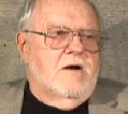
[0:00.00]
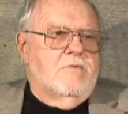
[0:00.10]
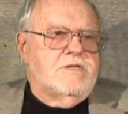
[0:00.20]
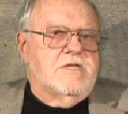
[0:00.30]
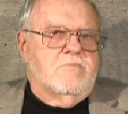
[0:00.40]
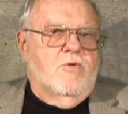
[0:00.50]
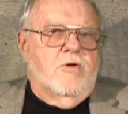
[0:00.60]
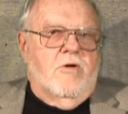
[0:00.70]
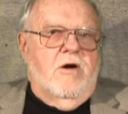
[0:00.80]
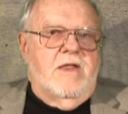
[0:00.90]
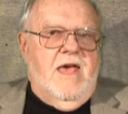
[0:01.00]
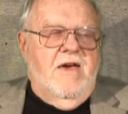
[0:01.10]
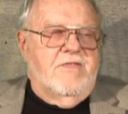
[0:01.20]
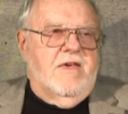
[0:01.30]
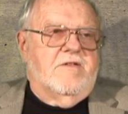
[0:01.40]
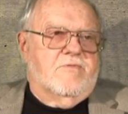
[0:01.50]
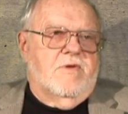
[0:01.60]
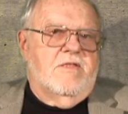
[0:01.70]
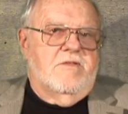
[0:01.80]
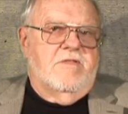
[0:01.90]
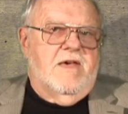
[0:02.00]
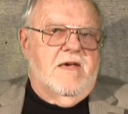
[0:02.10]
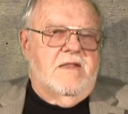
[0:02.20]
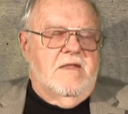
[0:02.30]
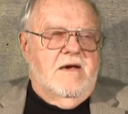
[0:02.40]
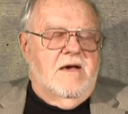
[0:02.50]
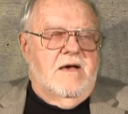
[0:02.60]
which is more on ethics rather than